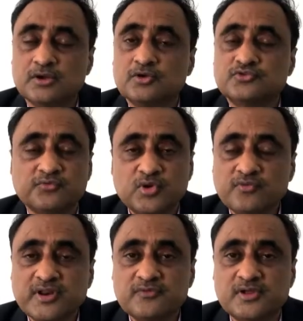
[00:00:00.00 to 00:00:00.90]
So we know
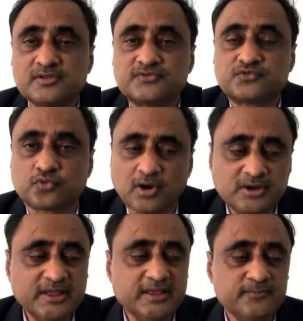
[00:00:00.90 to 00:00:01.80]
very well,
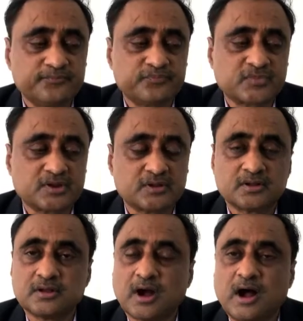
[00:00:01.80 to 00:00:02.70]
shortly
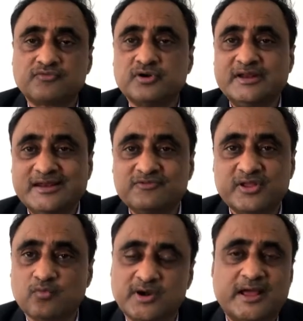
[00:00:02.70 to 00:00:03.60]
after delivery,
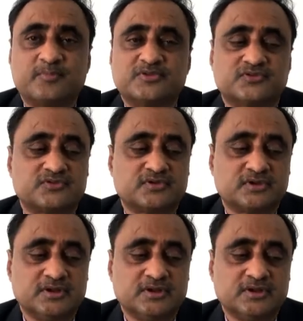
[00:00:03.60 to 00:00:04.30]
what happens?